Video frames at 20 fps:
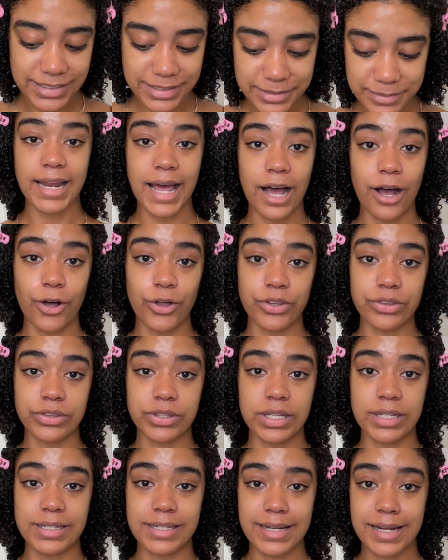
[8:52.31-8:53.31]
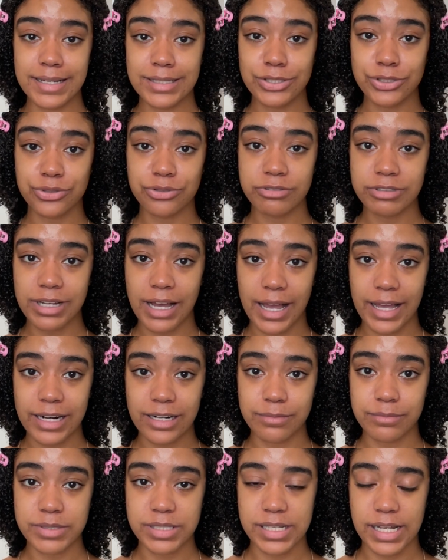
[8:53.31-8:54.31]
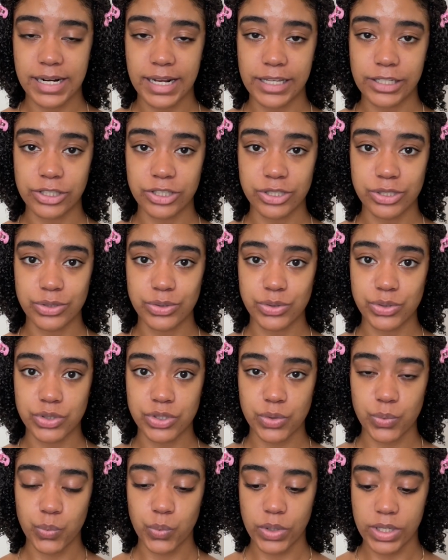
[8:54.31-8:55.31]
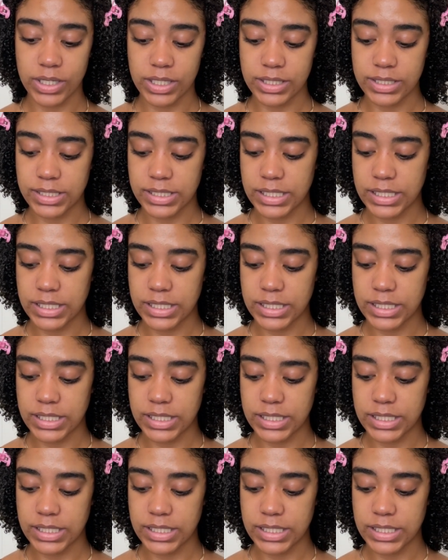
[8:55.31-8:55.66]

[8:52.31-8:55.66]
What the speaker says: Now, the next 3 items that I used was